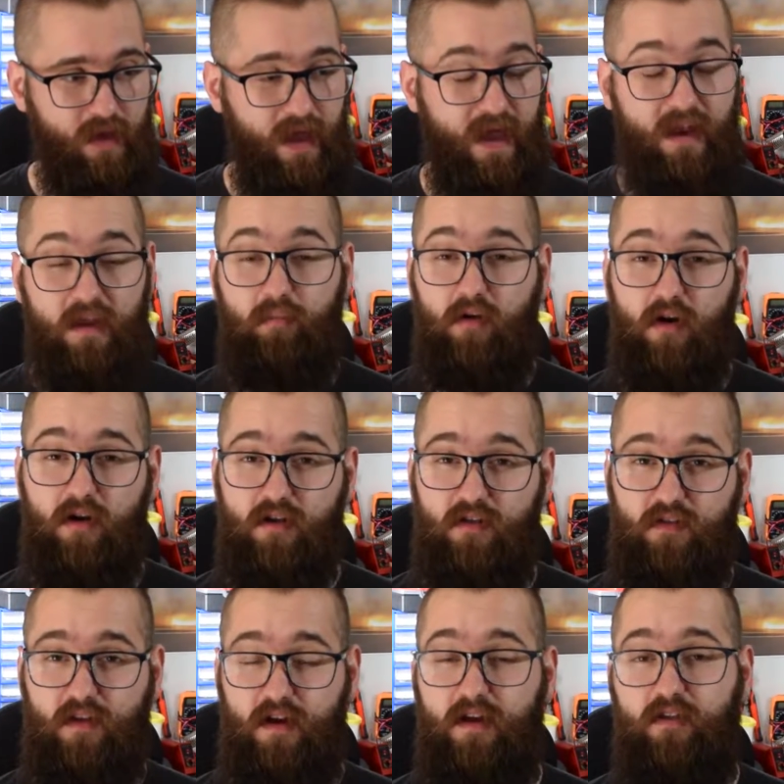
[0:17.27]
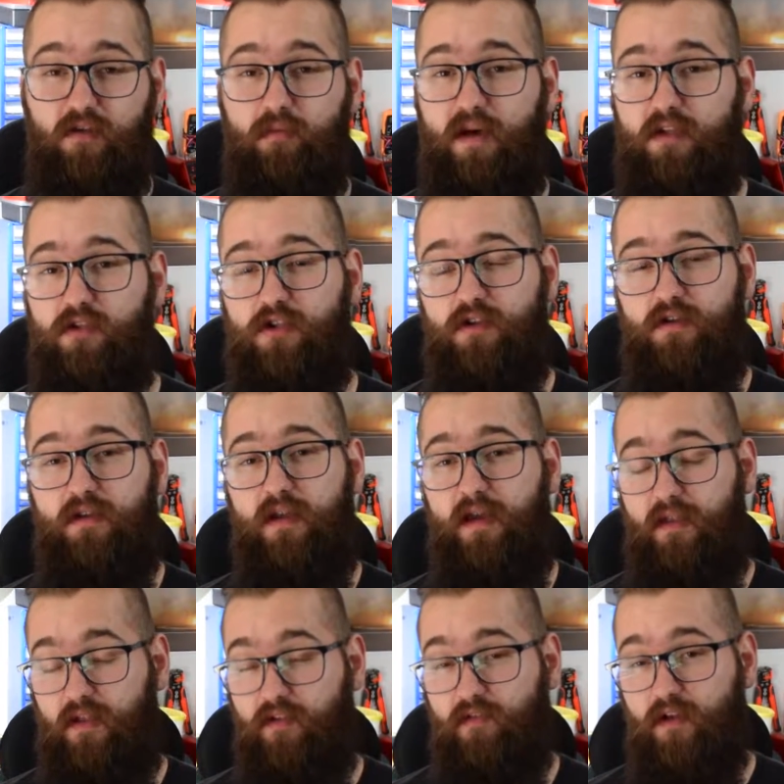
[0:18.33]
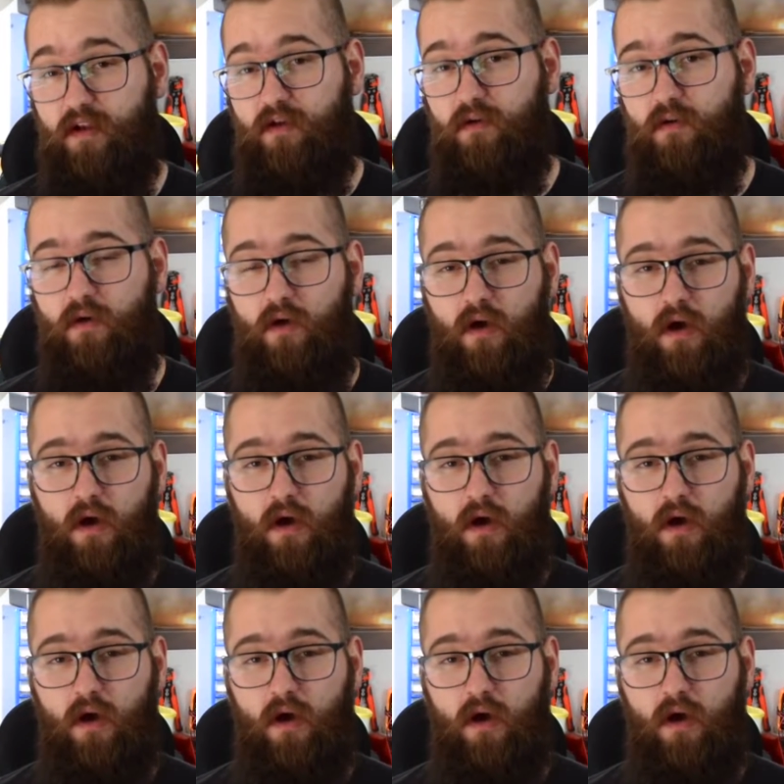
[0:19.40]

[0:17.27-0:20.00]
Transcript: Any products that I do mention in this video